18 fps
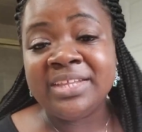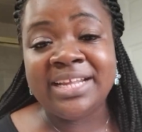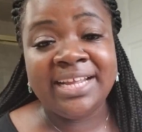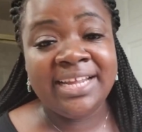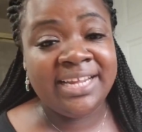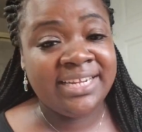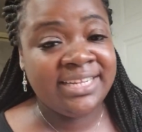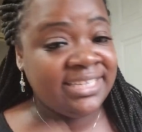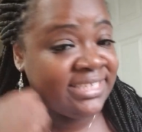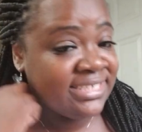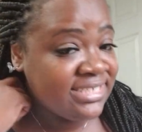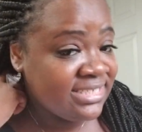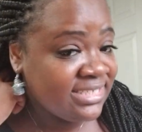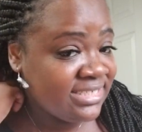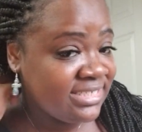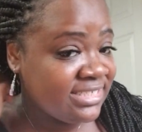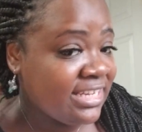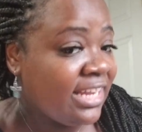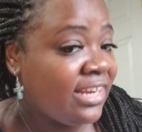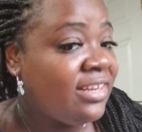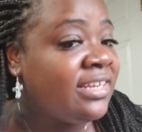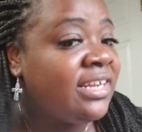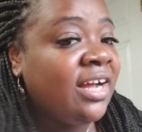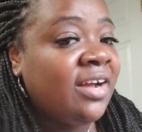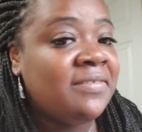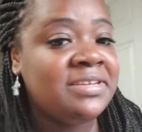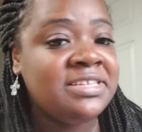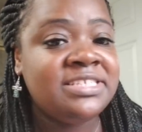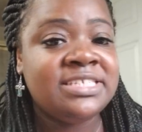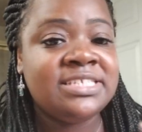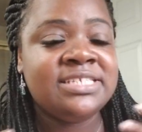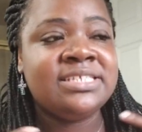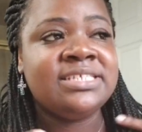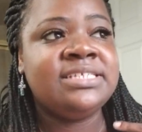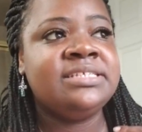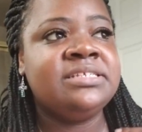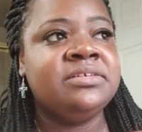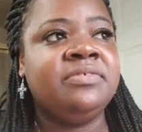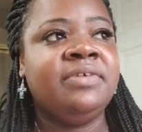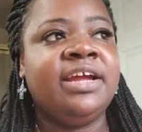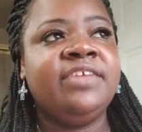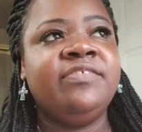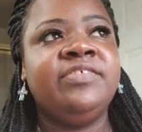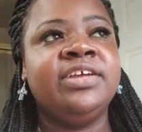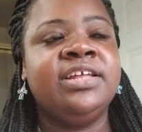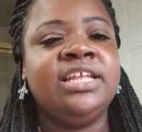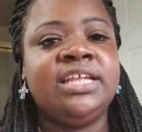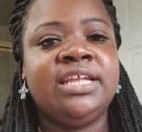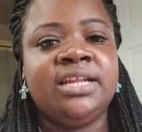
And I don't know, it's a great feeling,